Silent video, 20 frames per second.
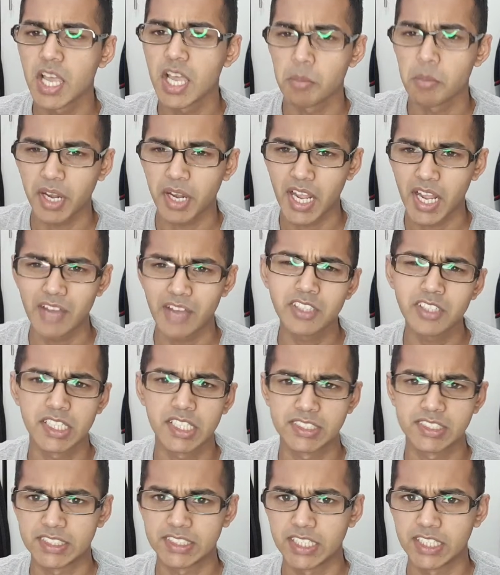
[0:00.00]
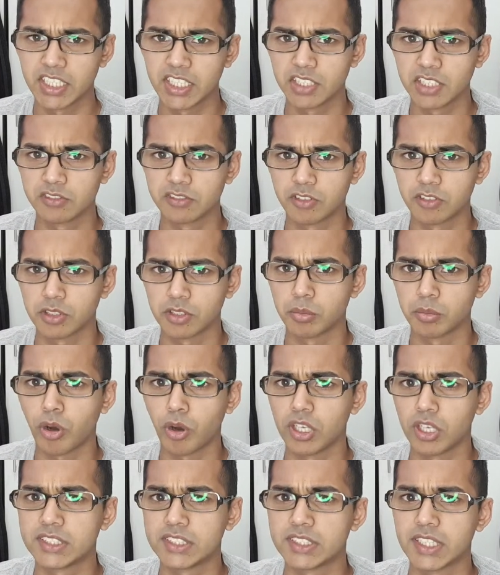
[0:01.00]
but I haven't really seen anything from the
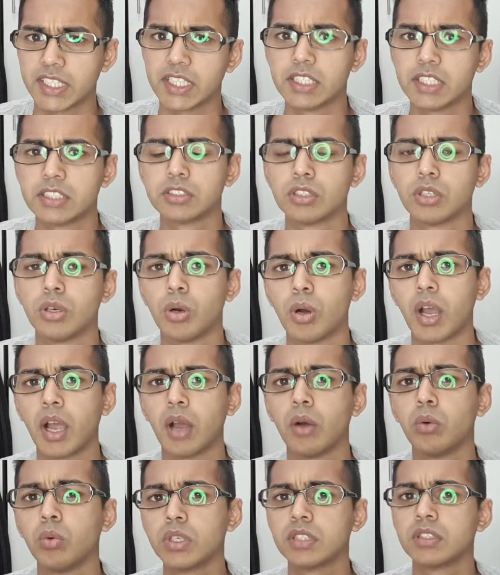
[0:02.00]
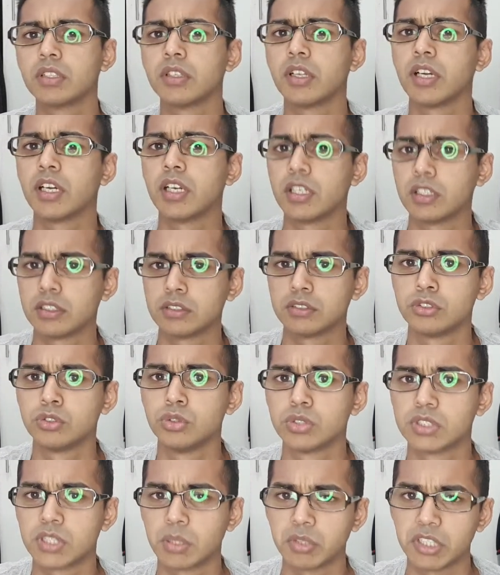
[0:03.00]
poly side. So I would do
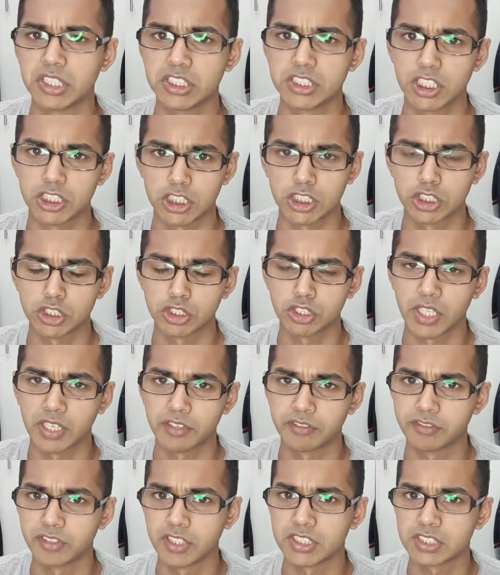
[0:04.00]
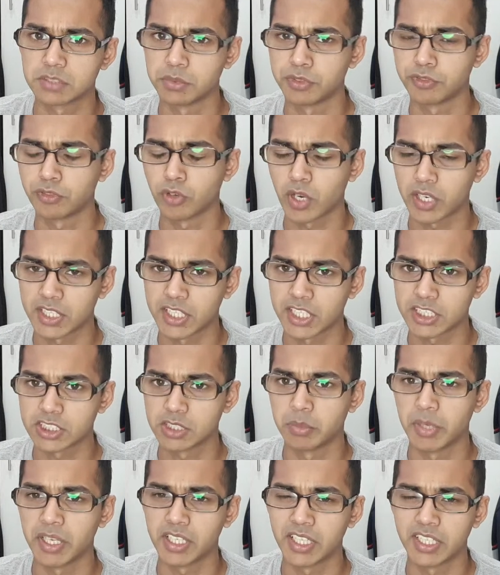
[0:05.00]
some research into that first before I can actually
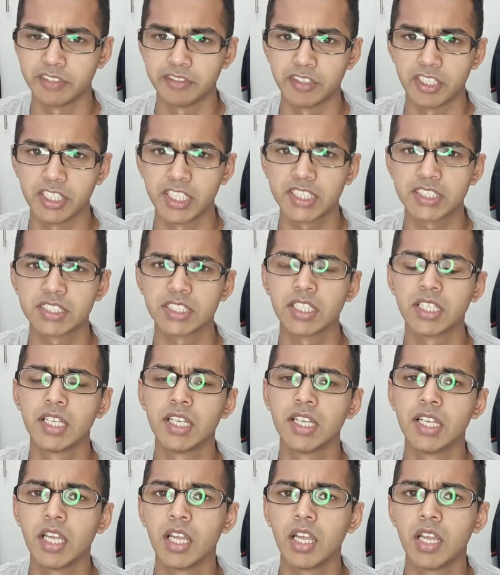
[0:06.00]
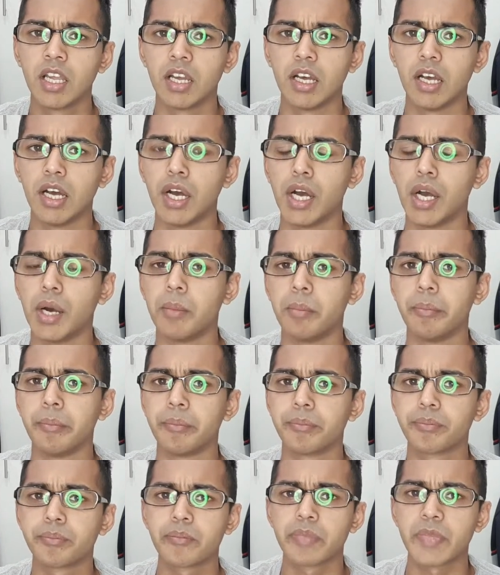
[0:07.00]
make any verdict. Um,
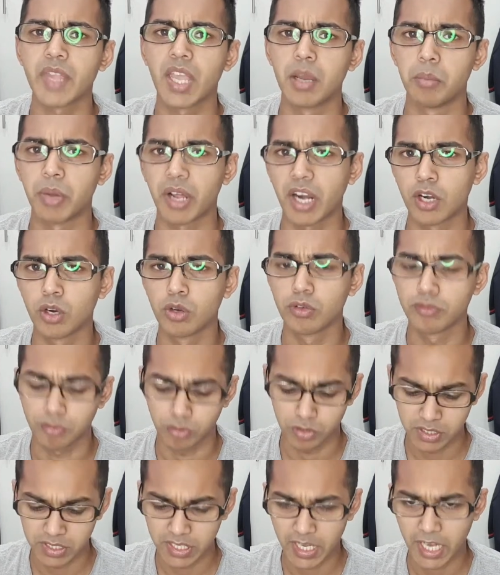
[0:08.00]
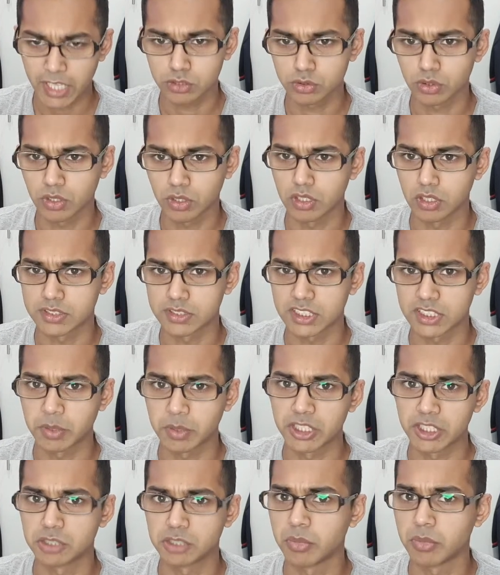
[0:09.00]
but I know for the actual
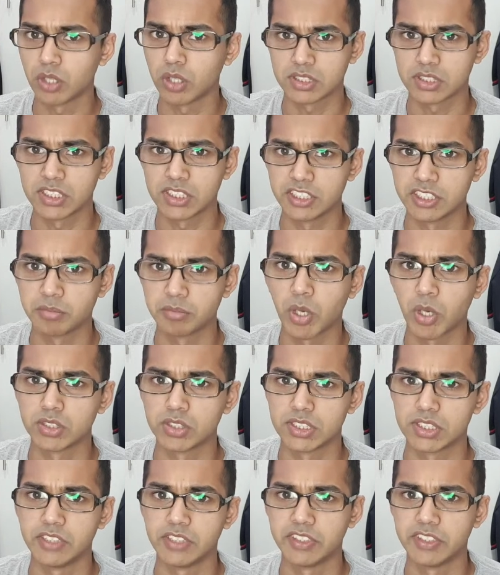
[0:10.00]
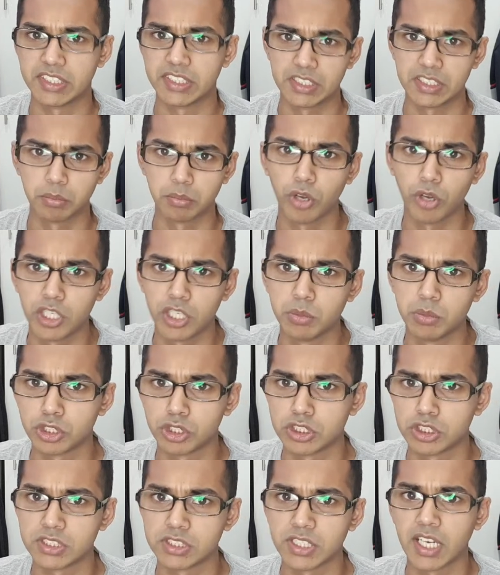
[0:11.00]
suspension mounts, the diff mounts, and everything, the poly
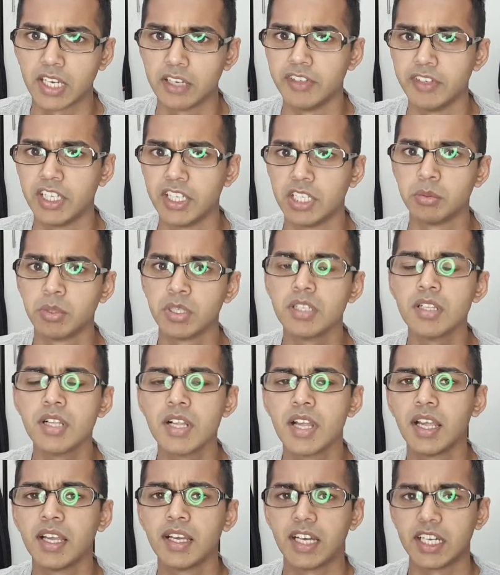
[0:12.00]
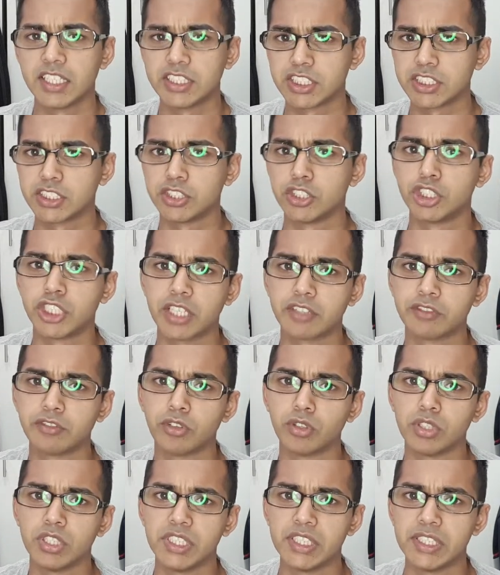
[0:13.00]
bushes are available. I just need to check for
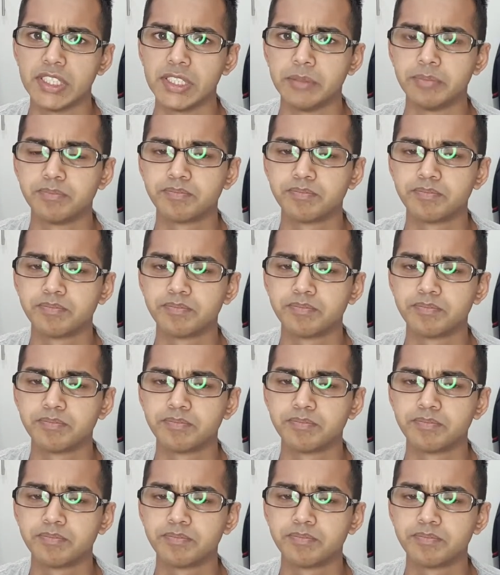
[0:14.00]
the